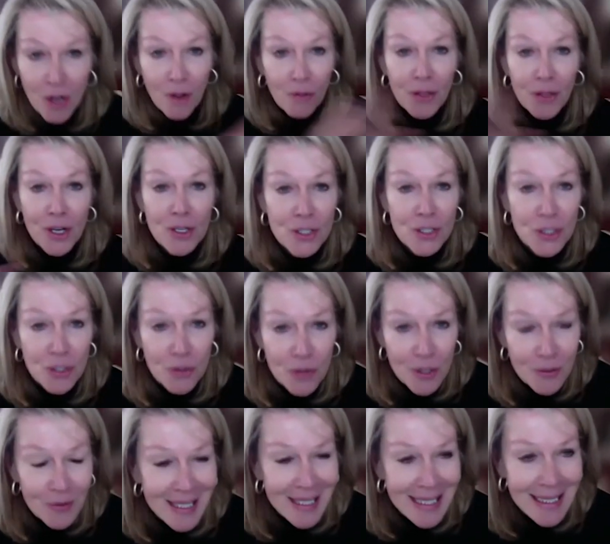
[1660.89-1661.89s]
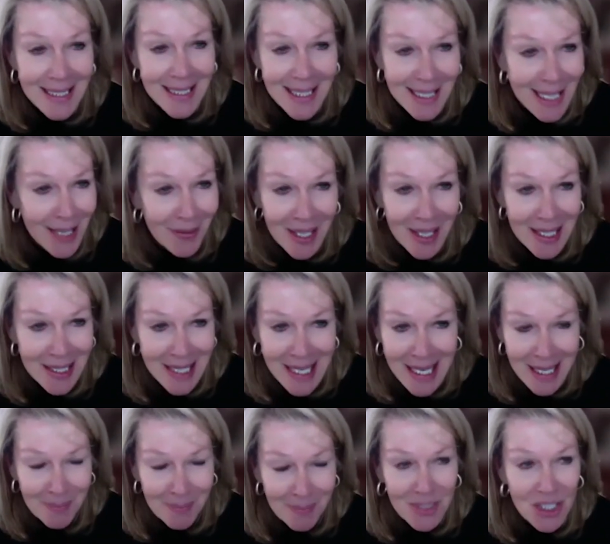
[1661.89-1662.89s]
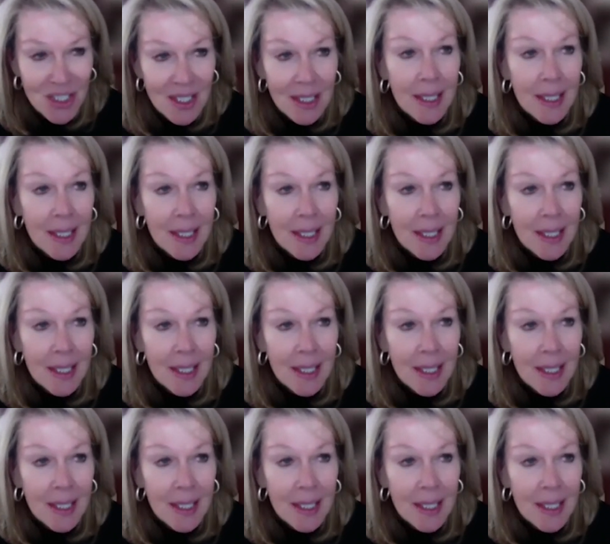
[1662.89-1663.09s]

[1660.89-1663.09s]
Those are the things that they named.